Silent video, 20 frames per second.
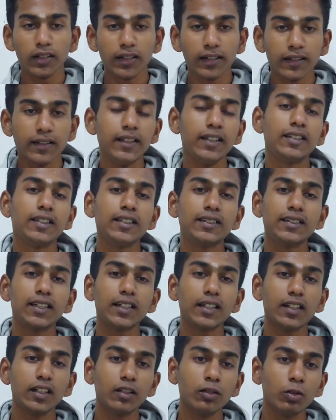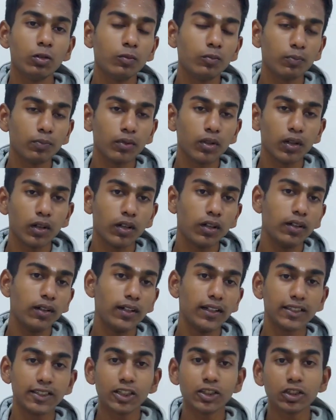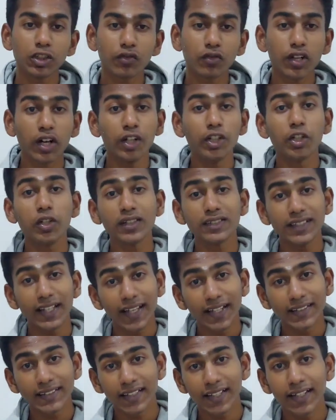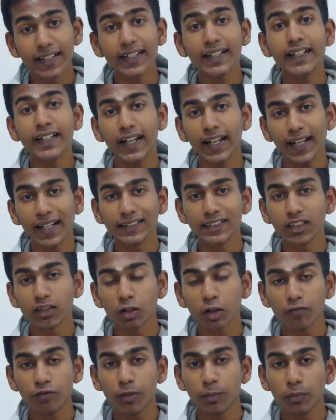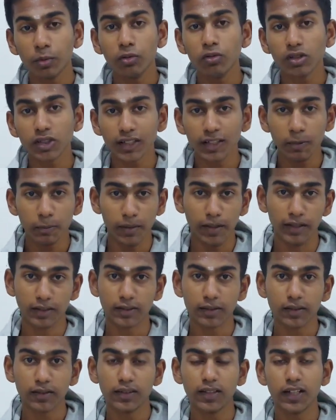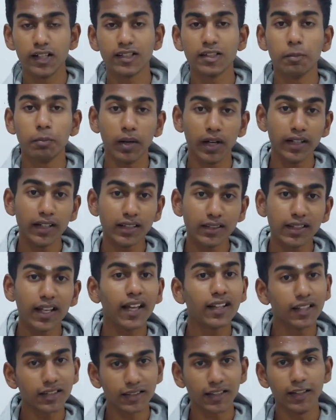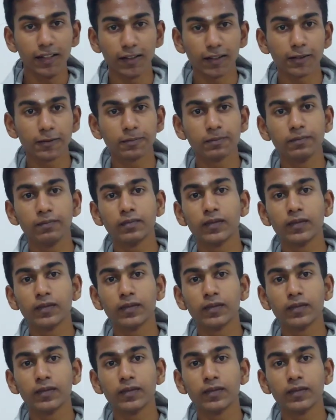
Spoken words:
this is the results of continuous entry and exit of the bulls and the bears. That is the buyers and the sellers.